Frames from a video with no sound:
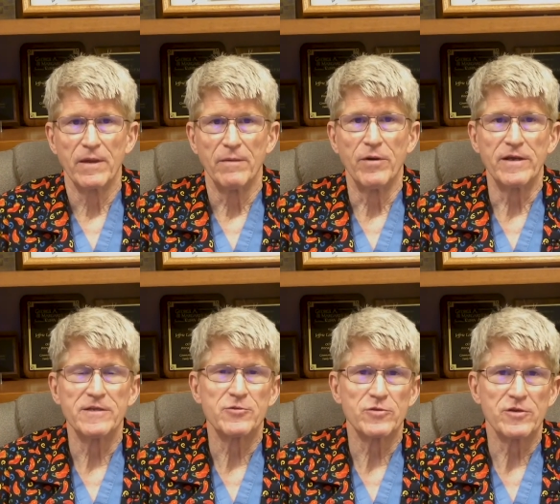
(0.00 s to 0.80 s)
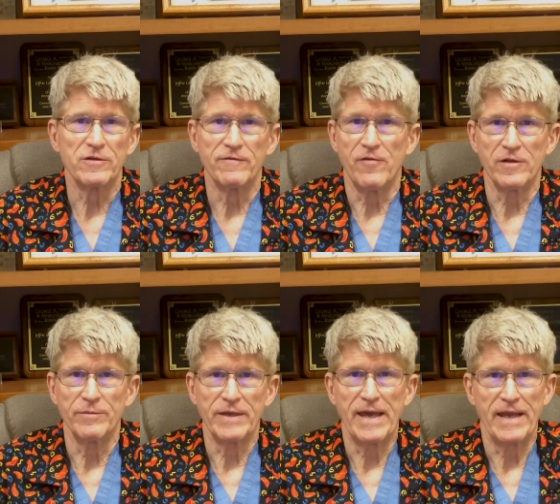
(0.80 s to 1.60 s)
A bunion is a result of faulty
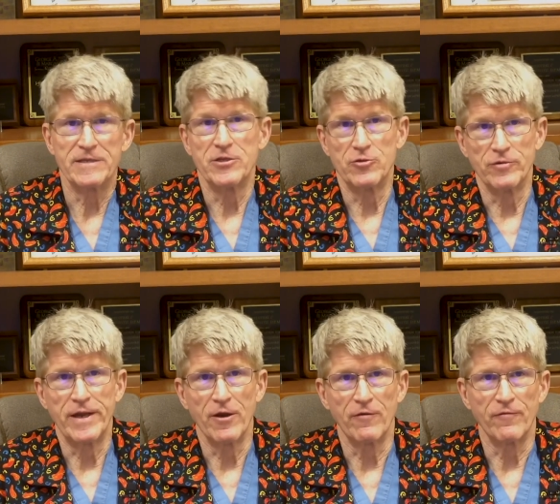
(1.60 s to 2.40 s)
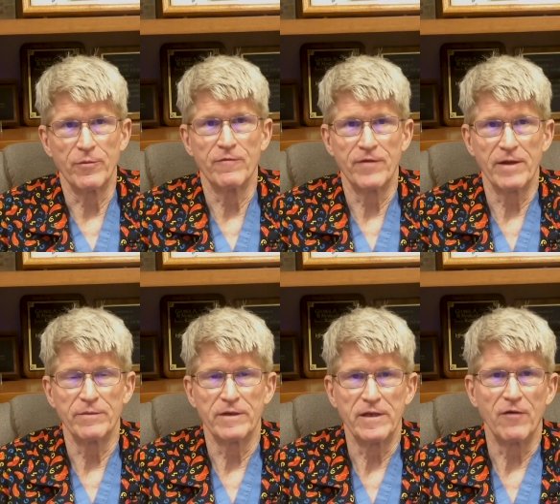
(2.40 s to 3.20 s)
mechanics that you inherit from your
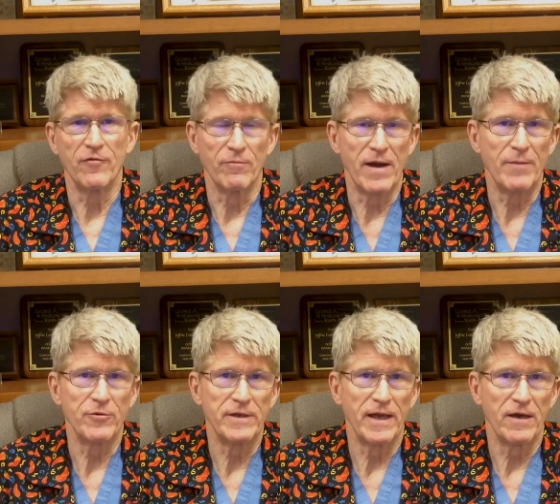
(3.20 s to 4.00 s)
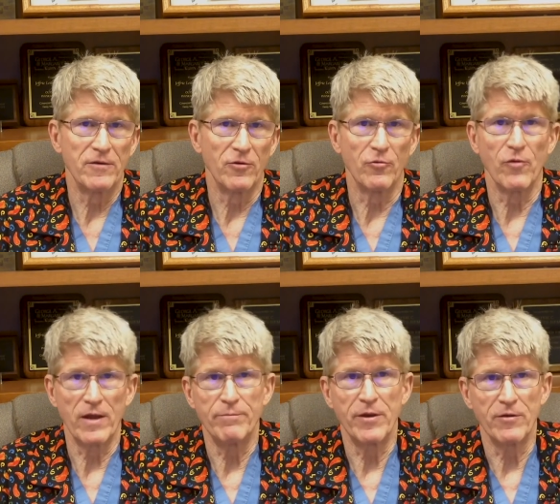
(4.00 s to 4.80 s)
family. Now, if your mom or dad or
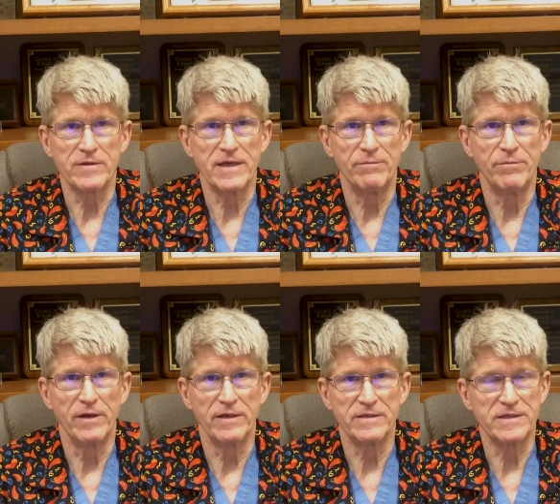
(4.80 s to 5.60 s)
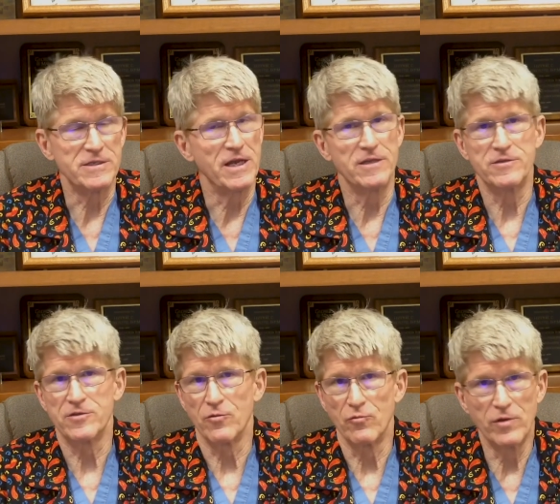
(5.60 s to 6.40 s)
grandparents had bunions, the chances
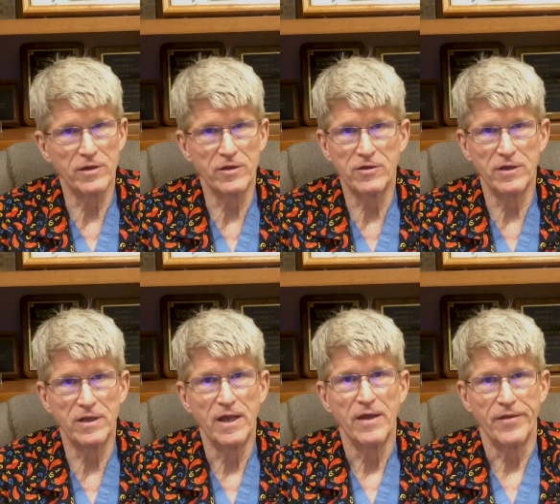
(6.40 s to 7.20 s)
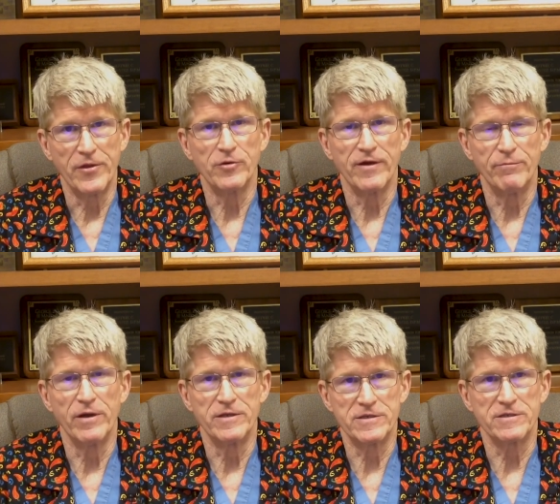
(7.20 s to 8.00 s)
are really good that you'll have
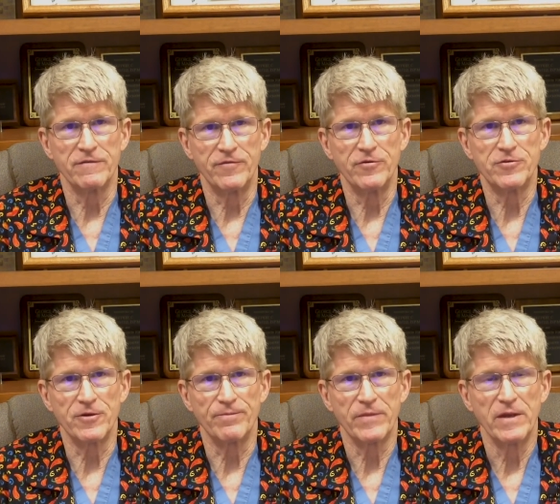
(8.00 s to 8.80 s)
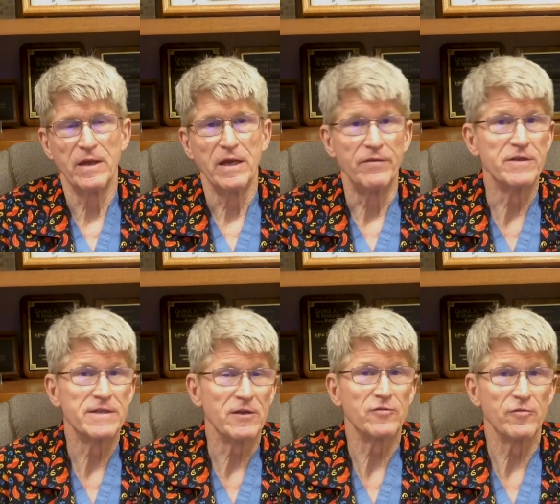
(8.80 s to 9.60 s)
bunions in the future. If this
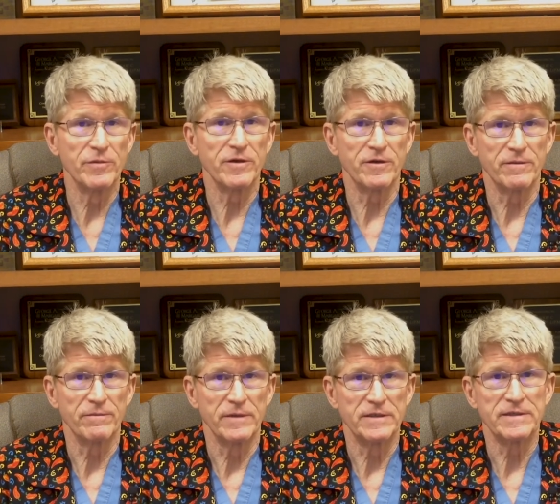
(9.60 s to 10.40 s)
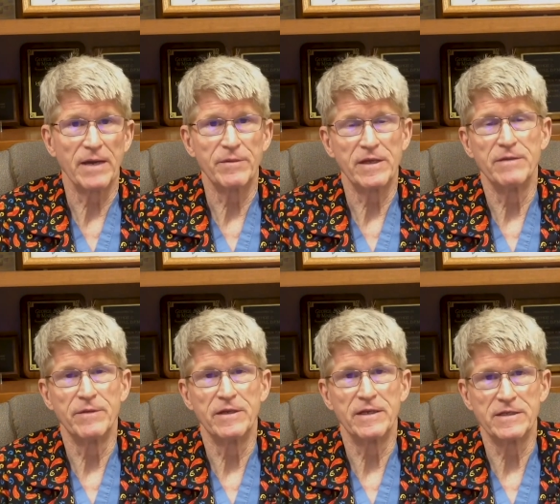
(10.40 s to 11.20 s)
sounds familiar, it's time to come
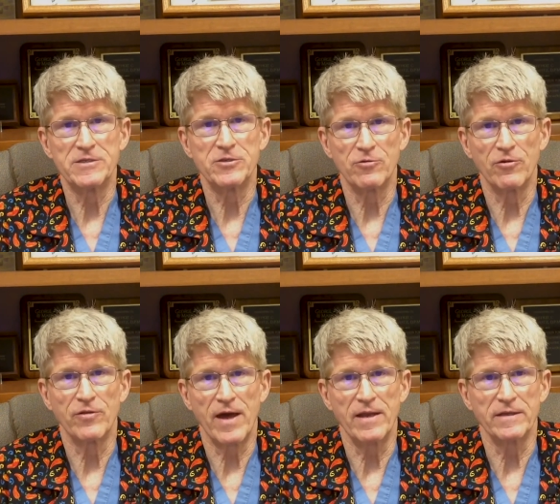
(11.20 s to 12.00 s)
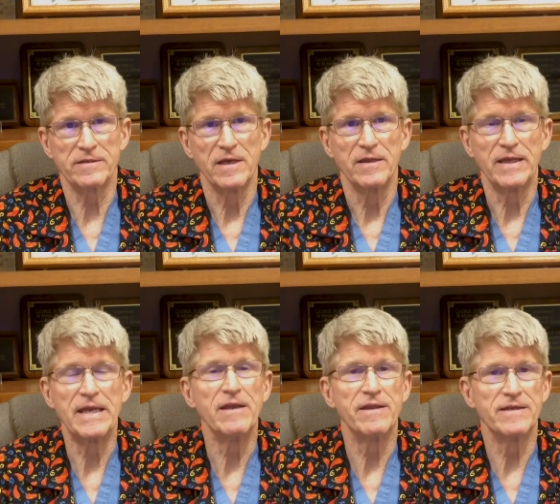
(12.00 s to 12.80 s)
in and consider orthotics. The
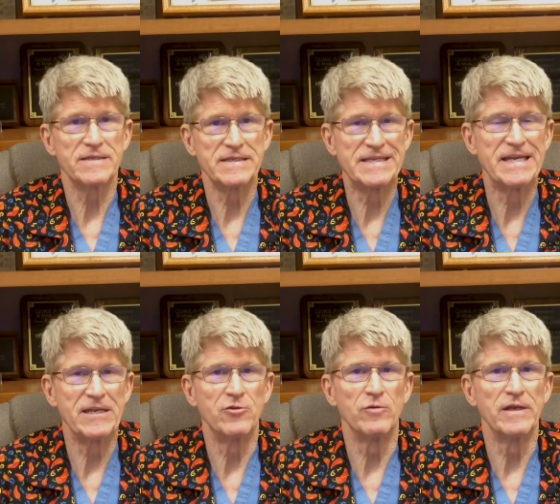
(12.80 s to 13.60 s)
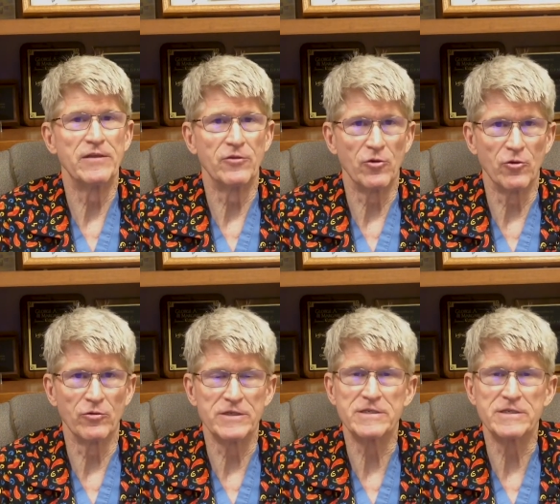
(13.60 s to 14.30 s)
key to this is getting to it at the early